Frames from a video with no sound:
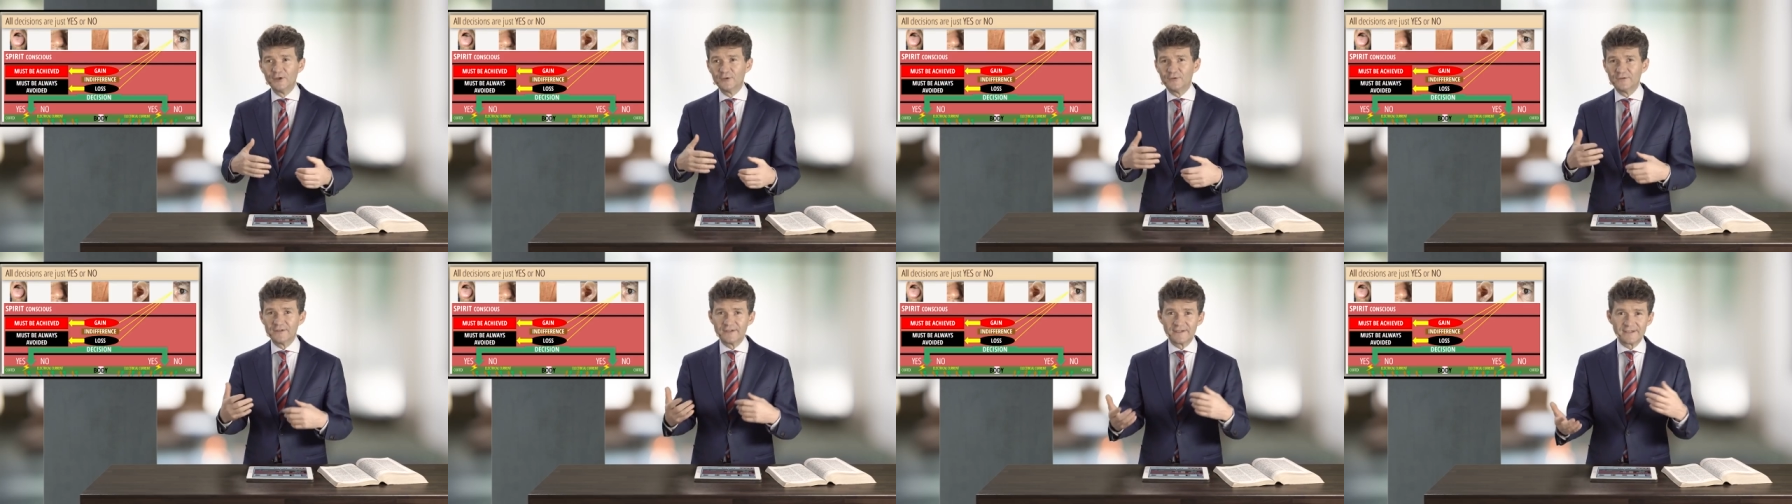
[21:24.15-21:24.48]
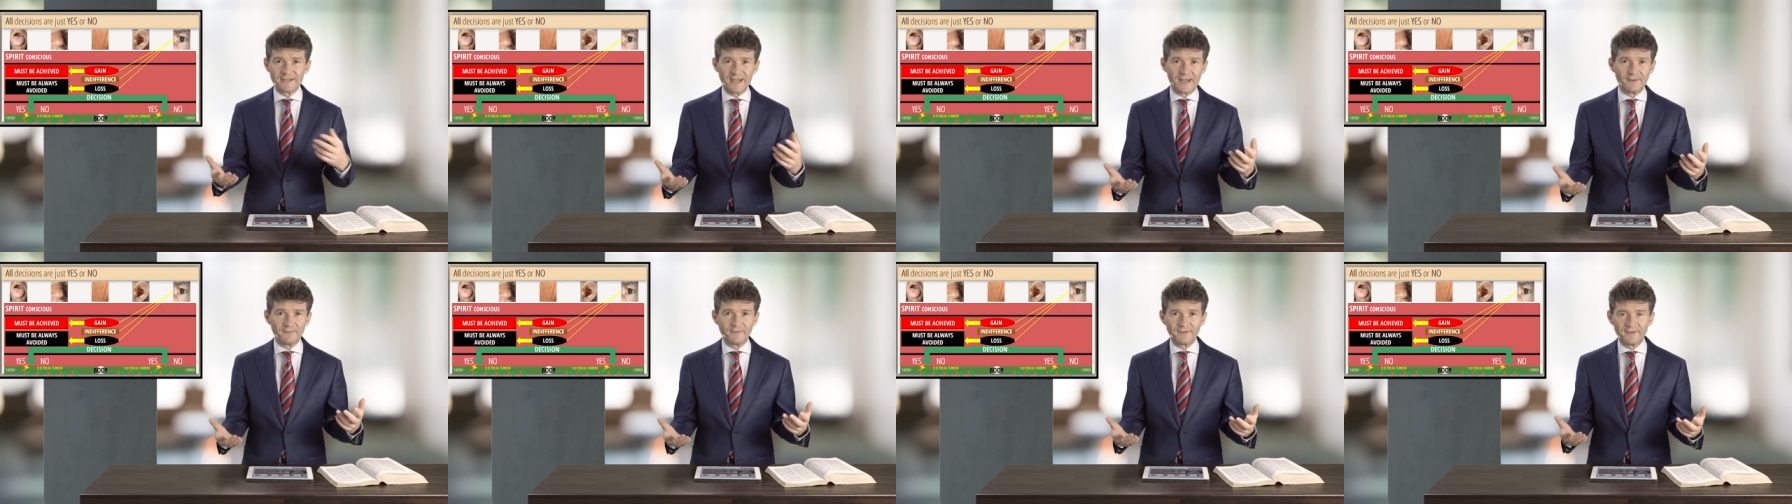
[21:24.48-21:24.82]
to the
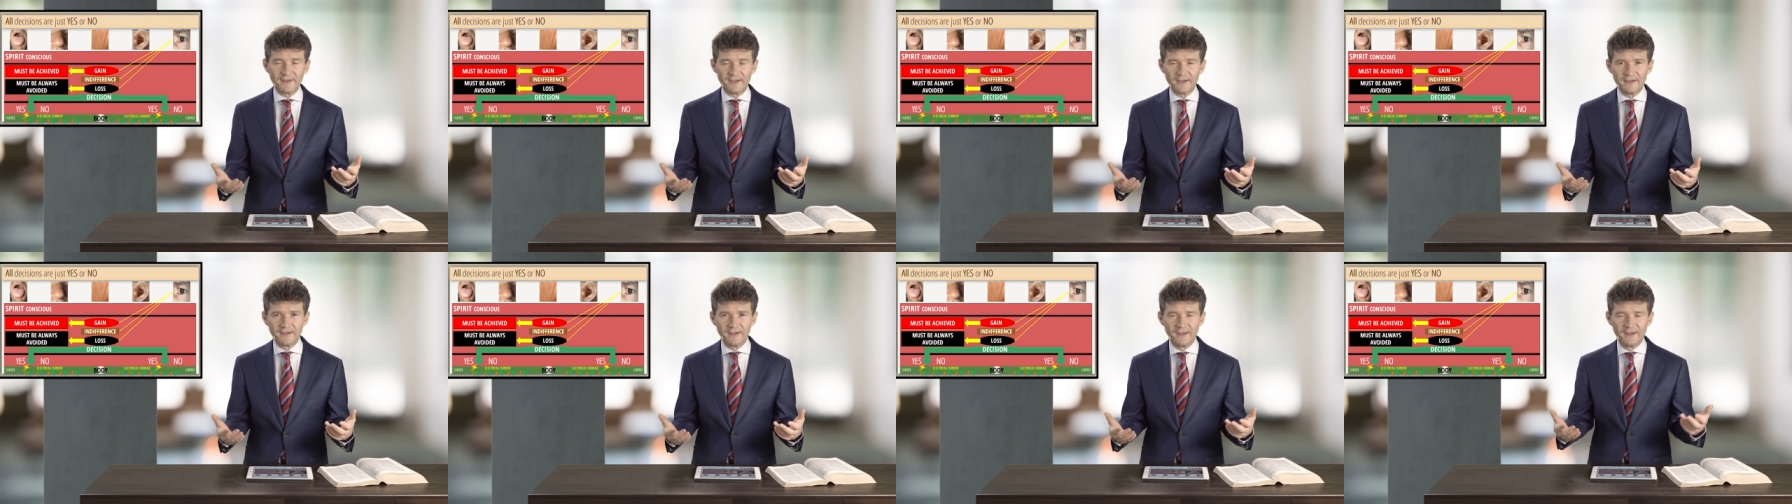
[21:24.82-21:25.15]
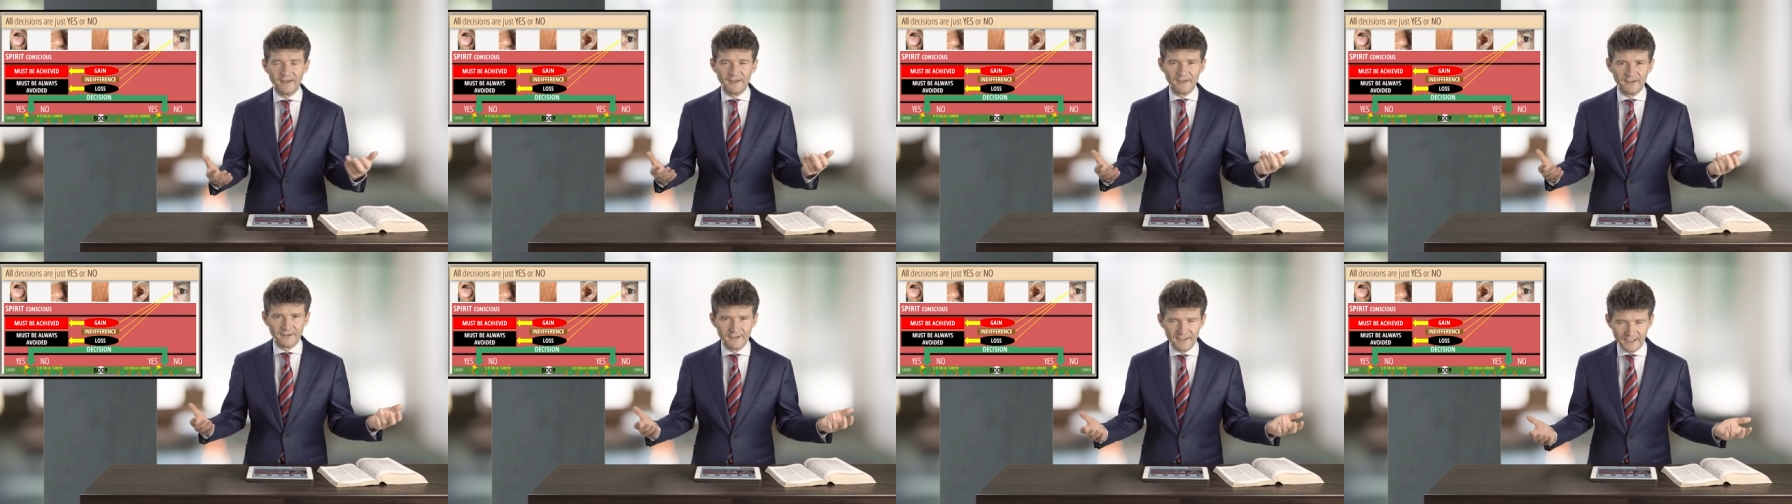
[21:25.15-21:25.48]
same thing,
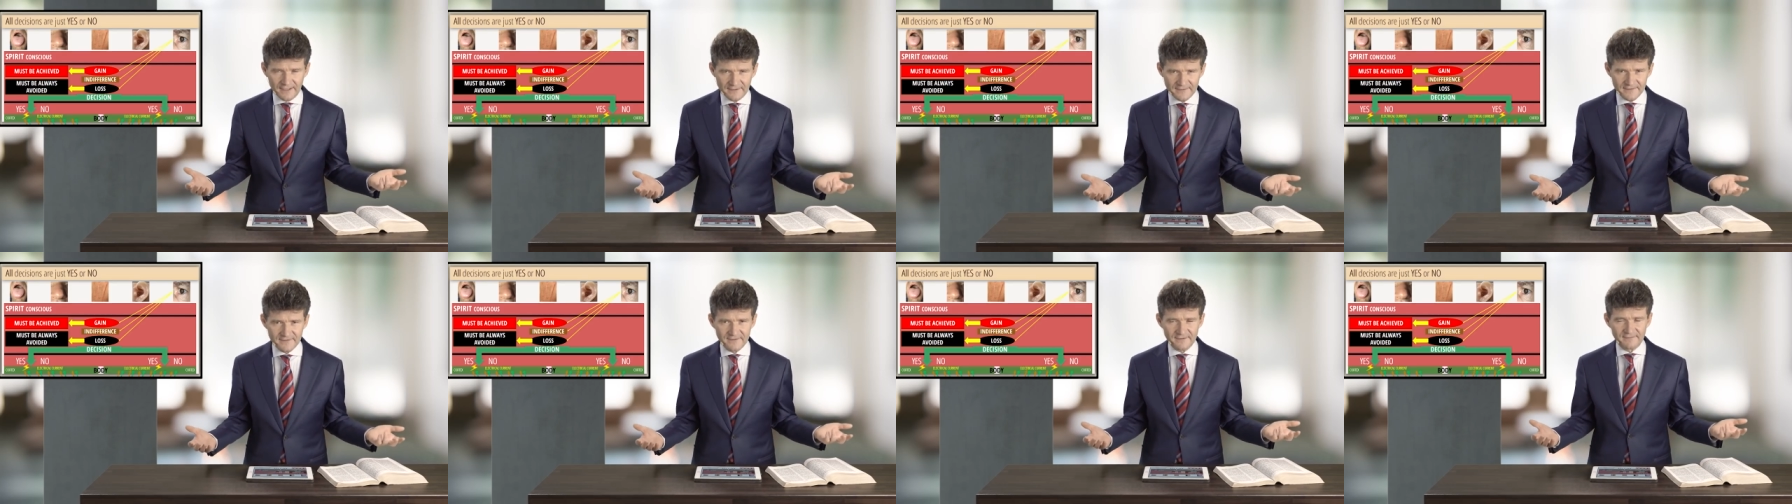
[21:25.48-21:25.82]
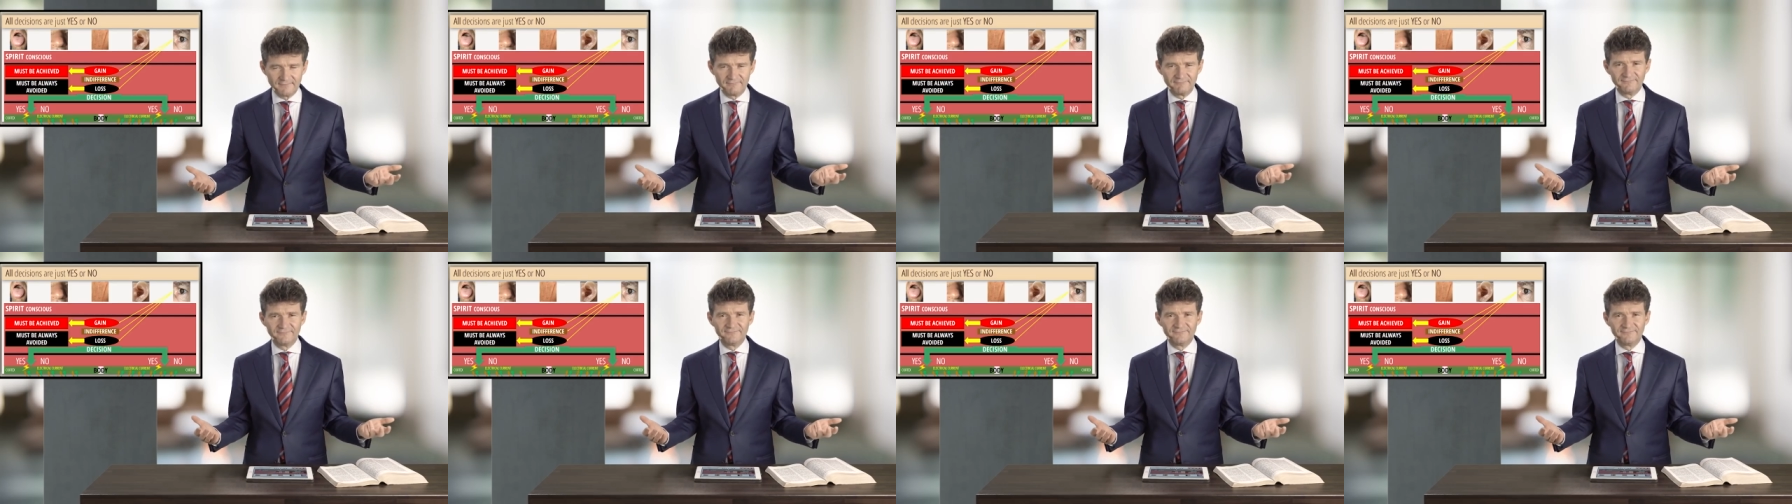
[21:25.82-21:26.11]
yes.